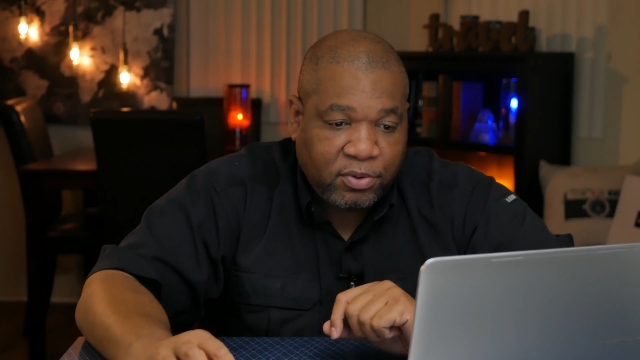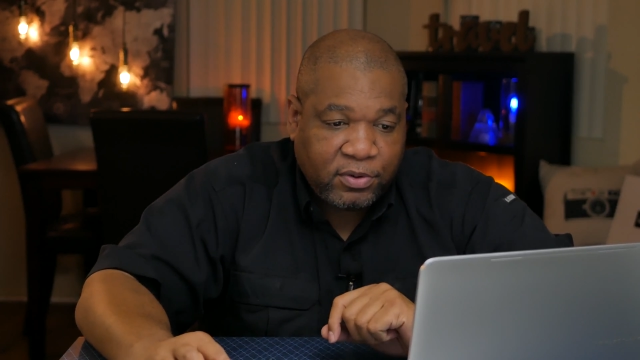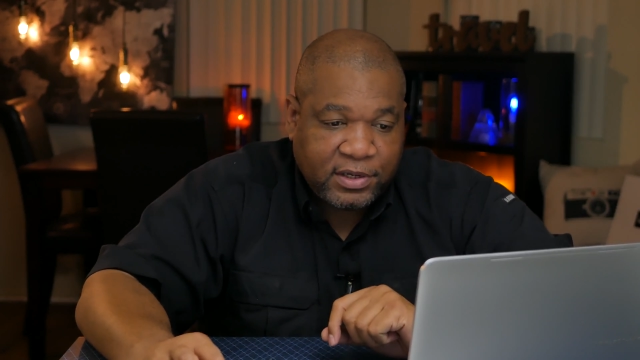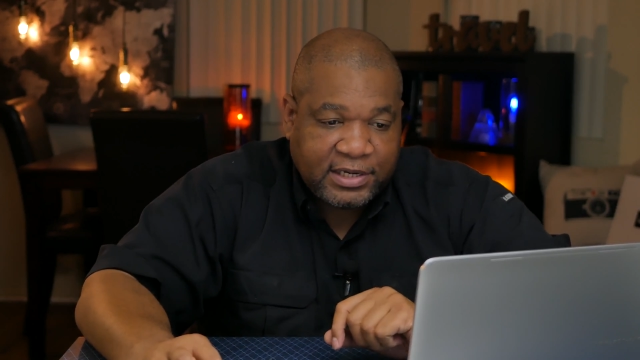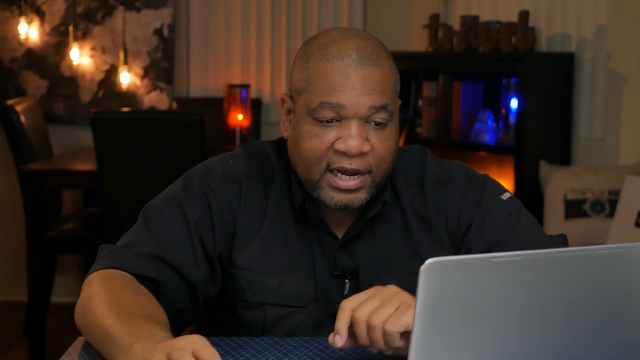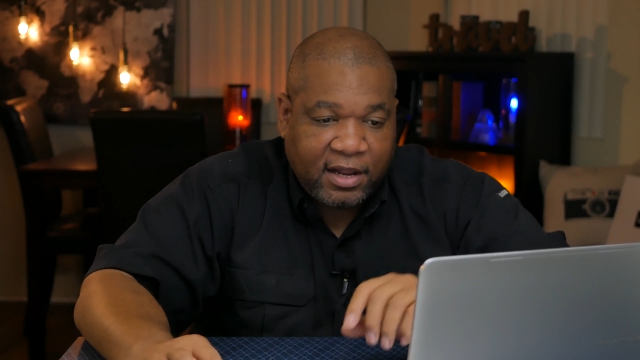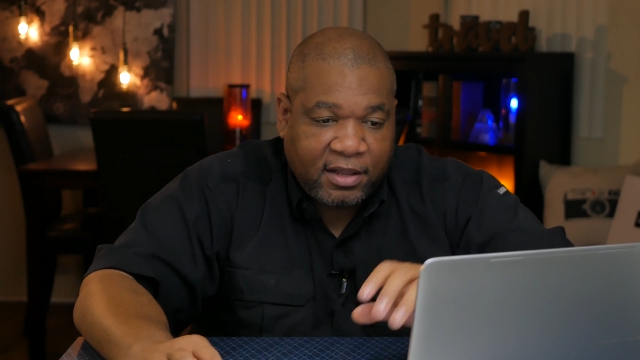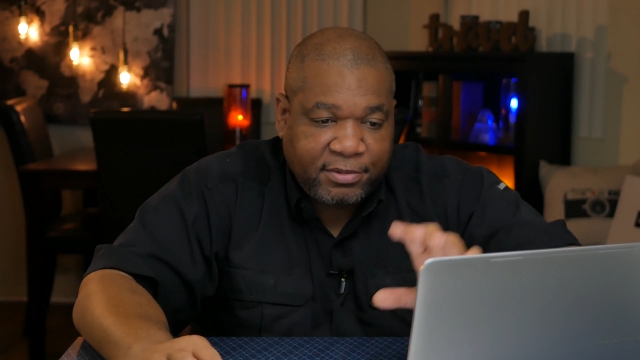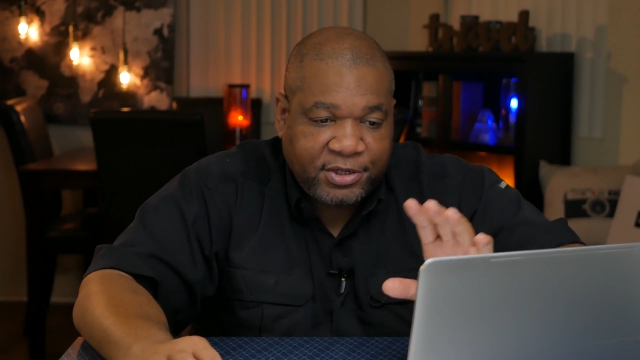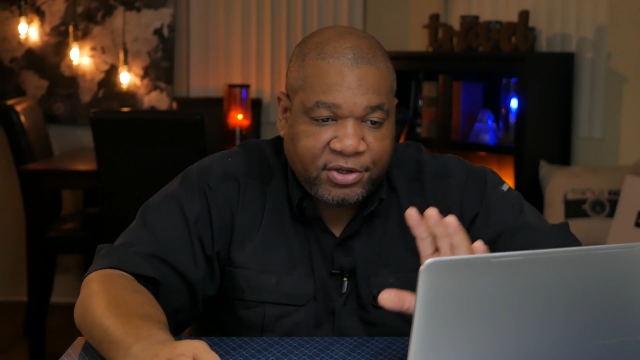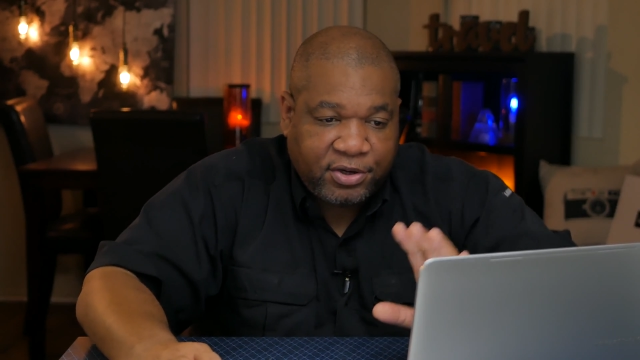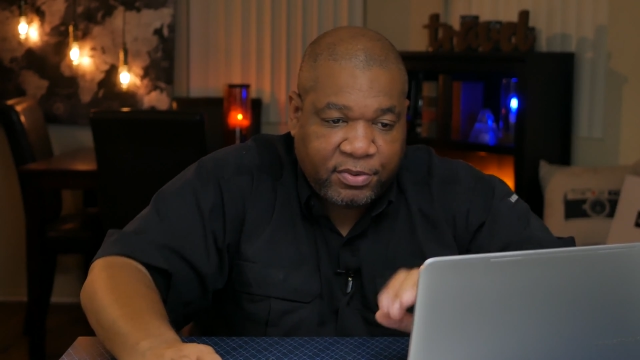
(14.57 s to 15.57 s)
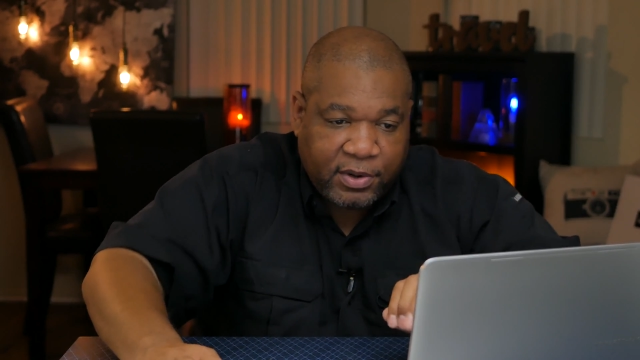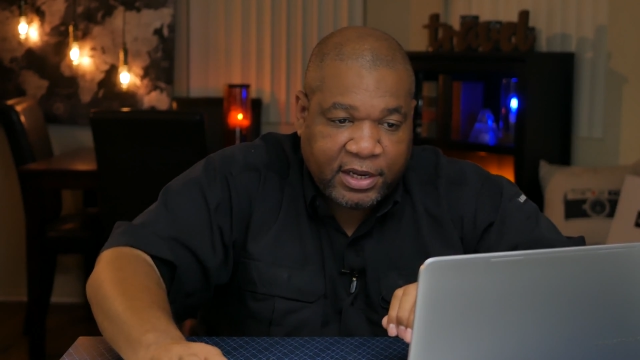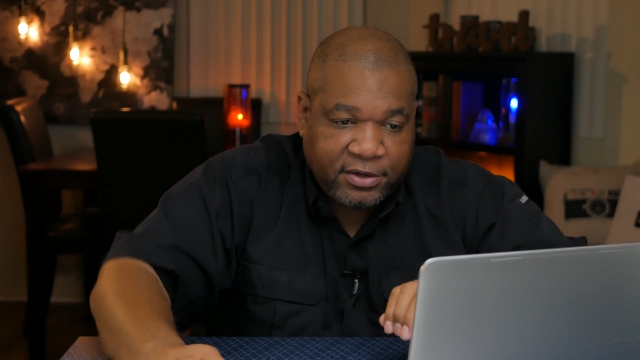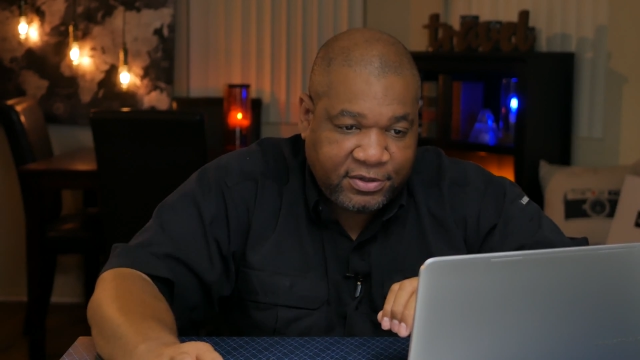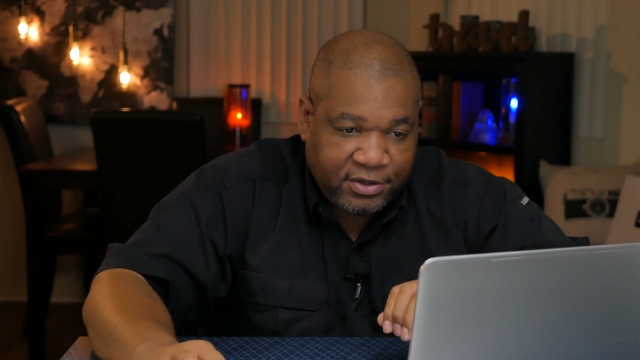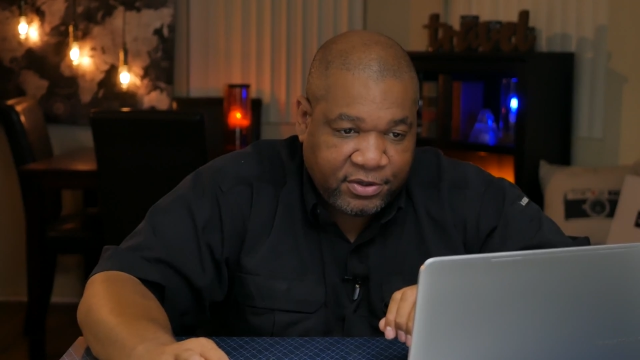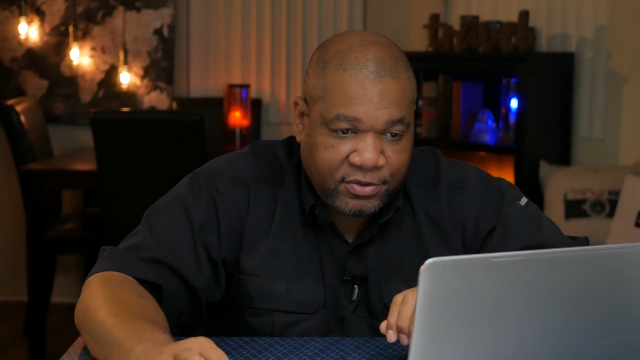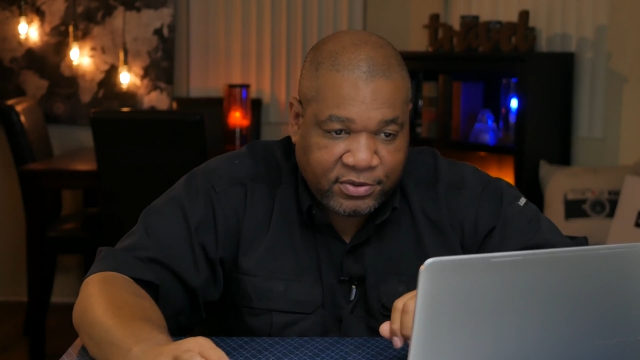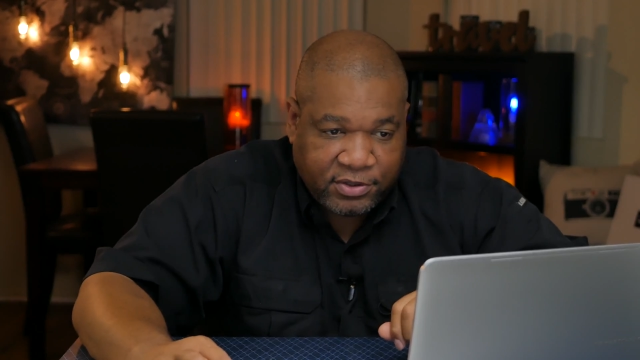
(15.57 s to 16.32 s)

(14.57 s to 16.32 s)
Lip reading: pull the dial. Let me show you what I used to do.